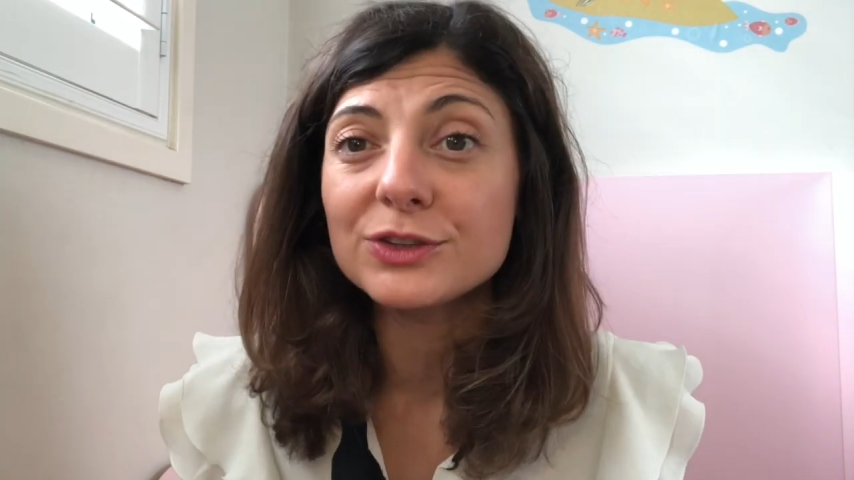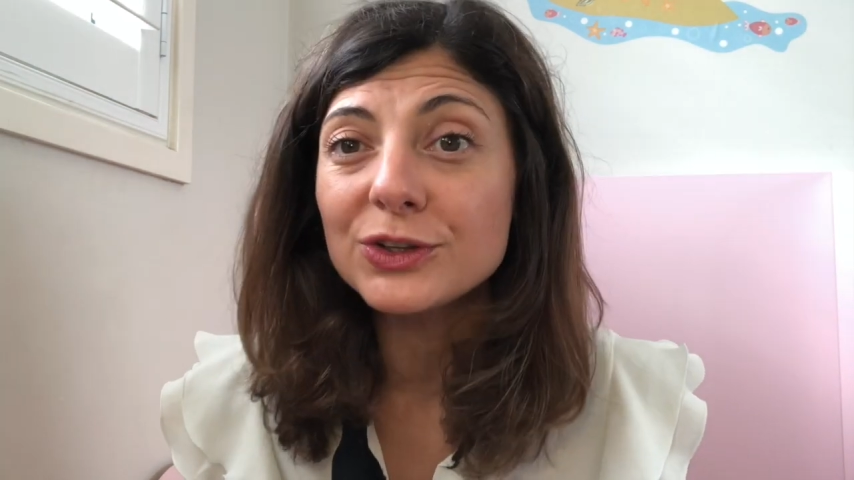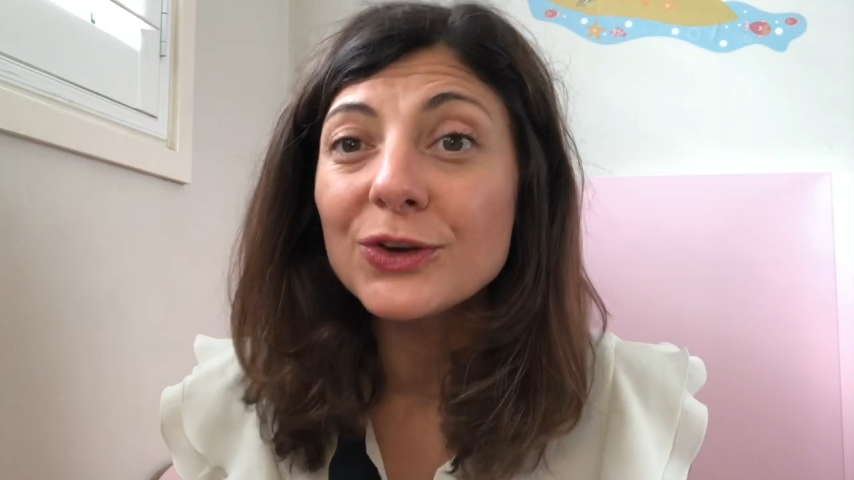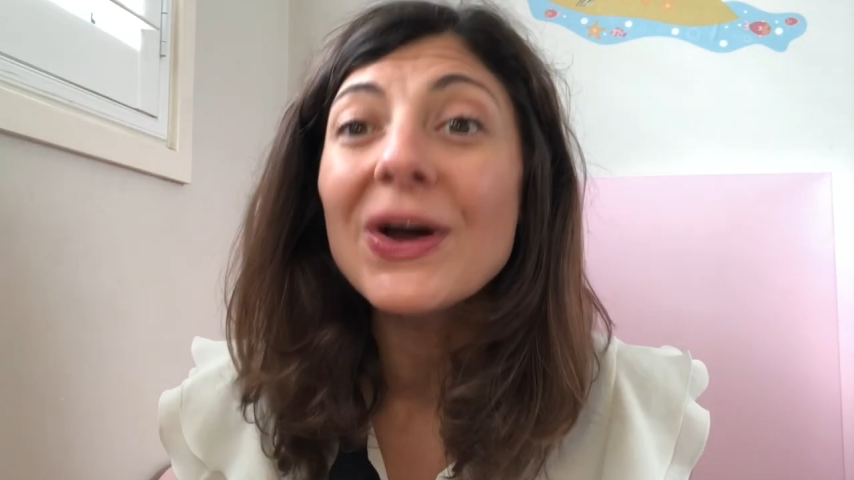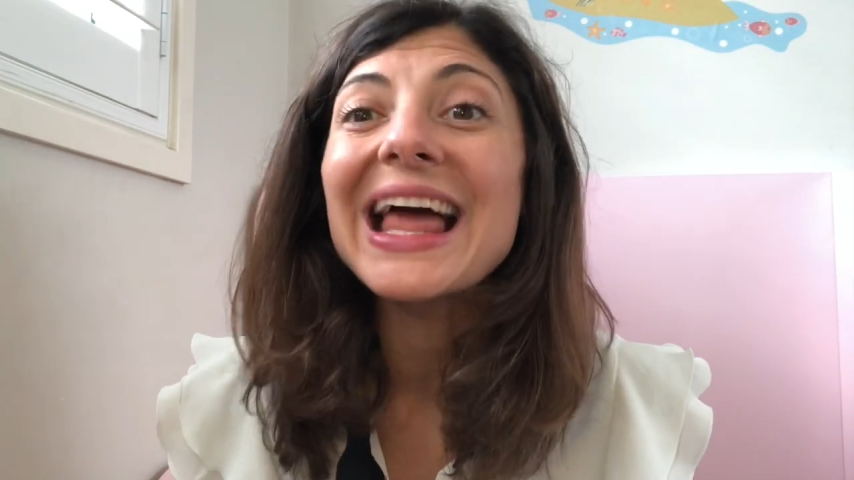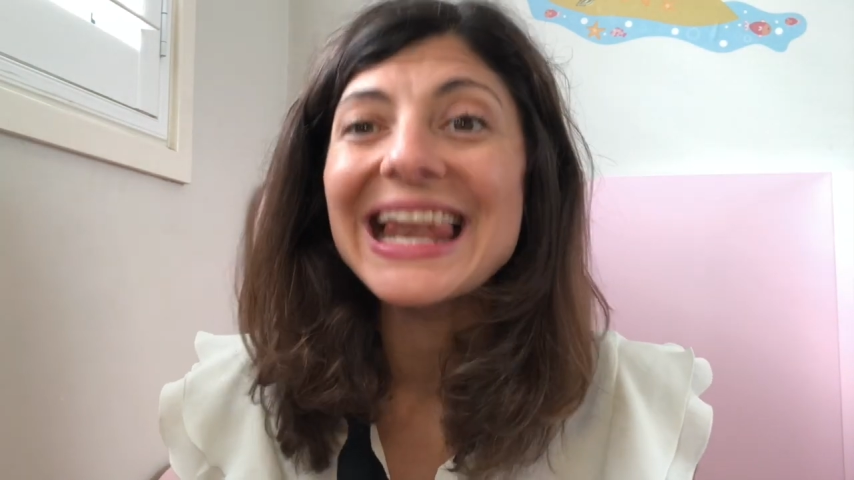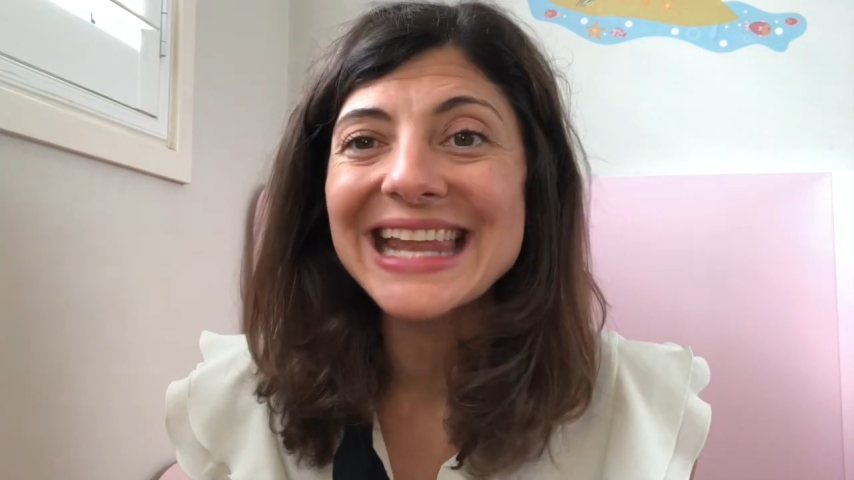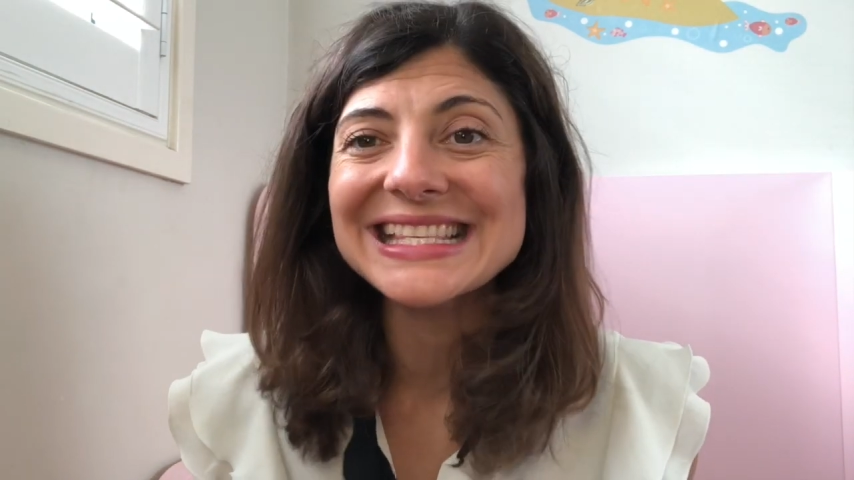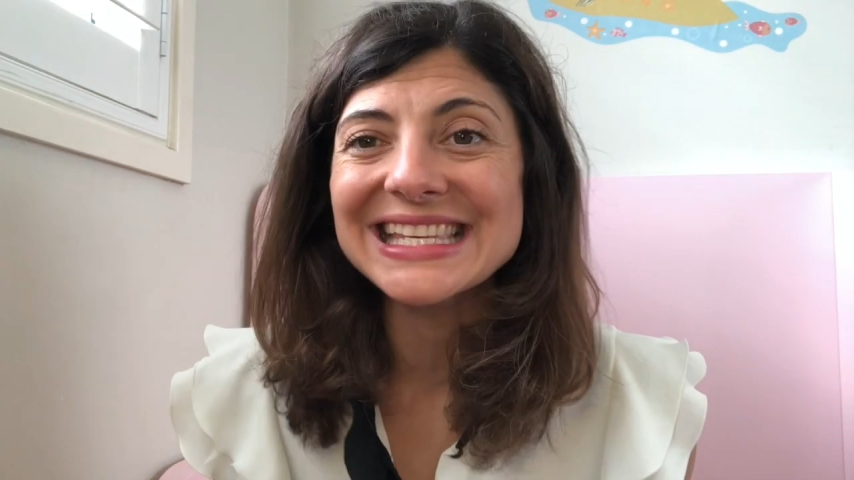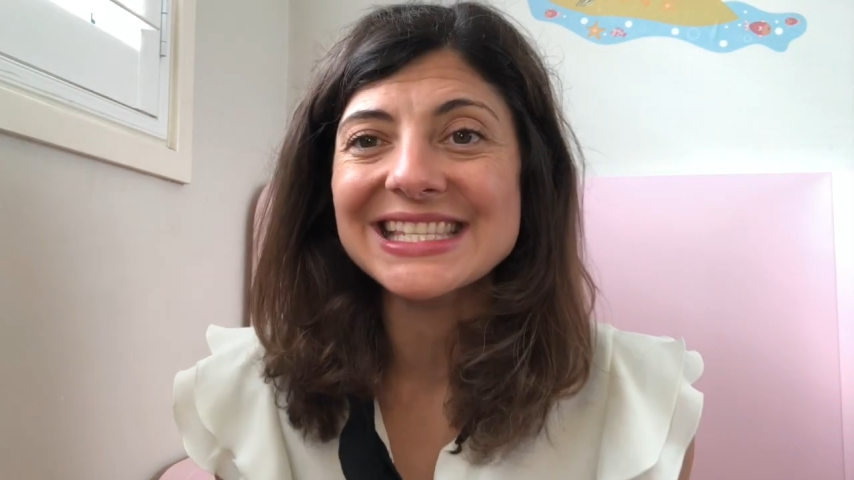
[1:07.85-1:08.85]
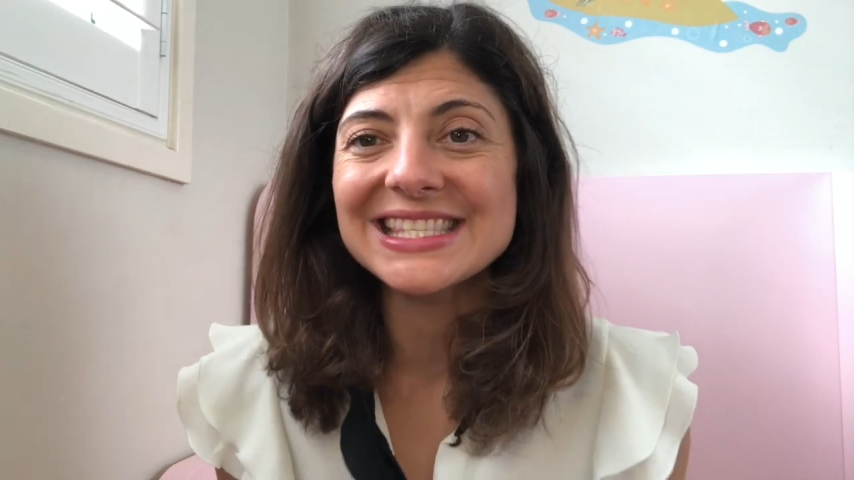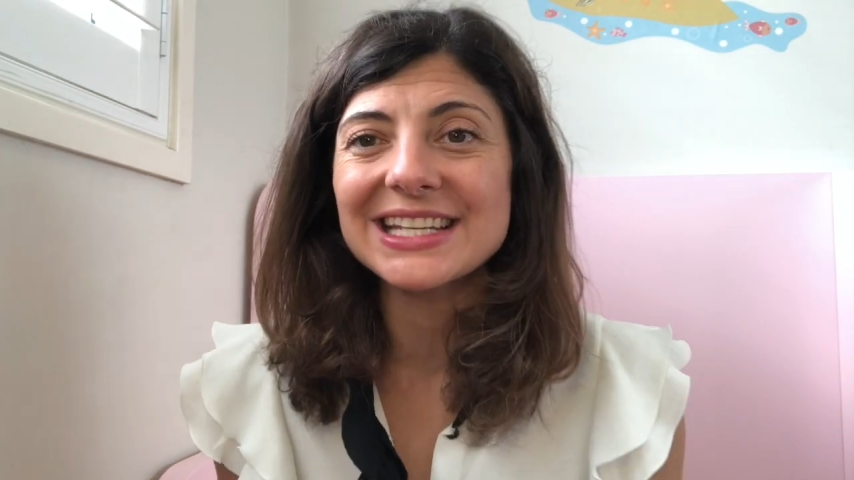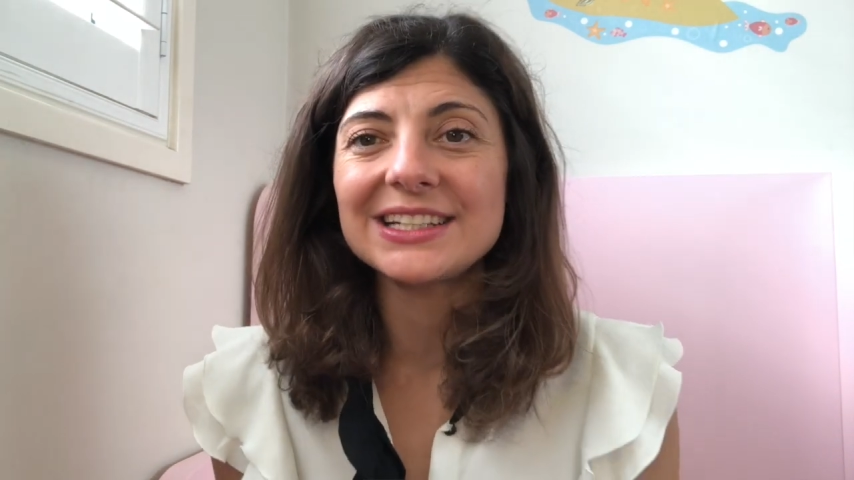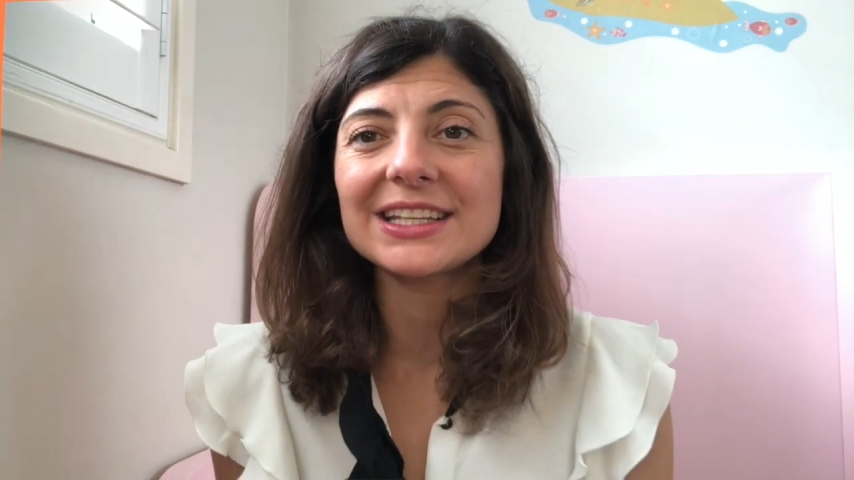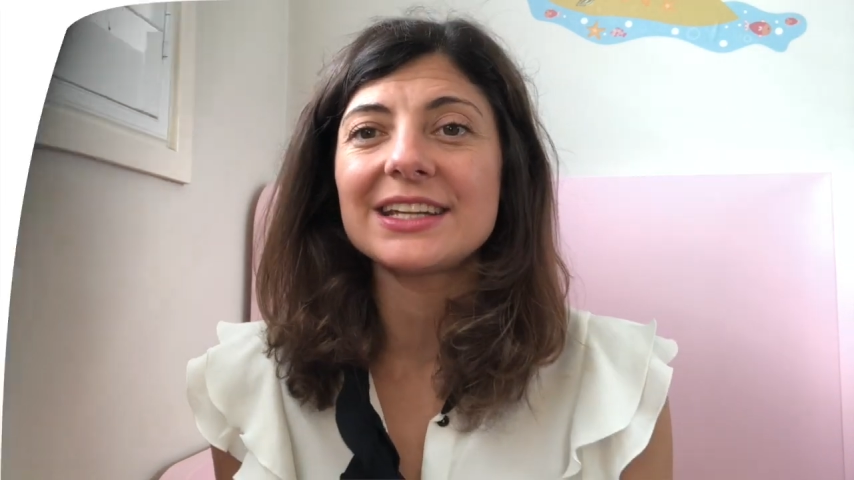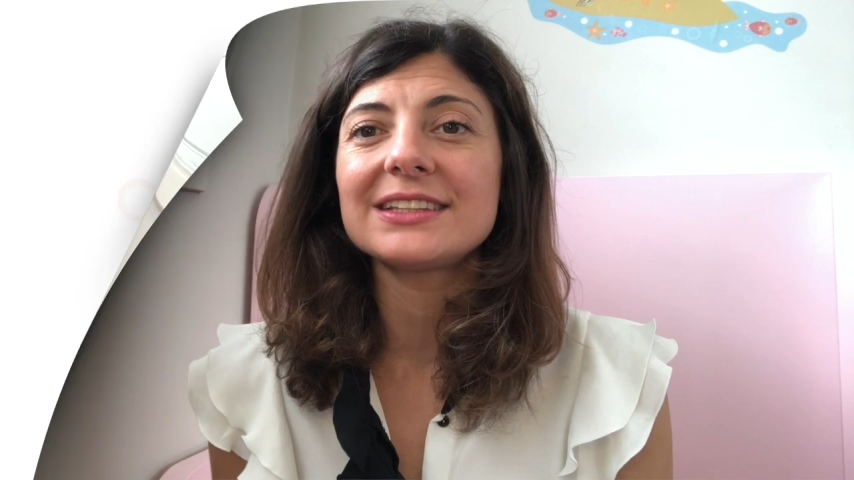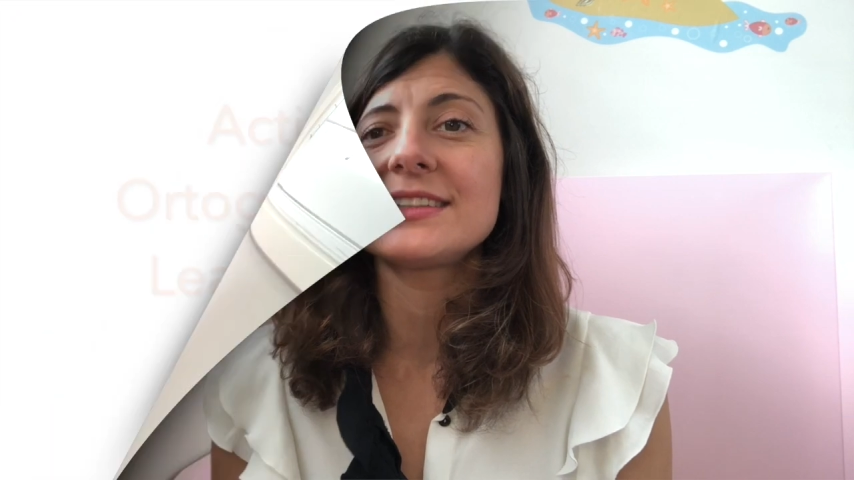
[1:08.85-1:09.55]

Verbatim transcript: ado, let's get started.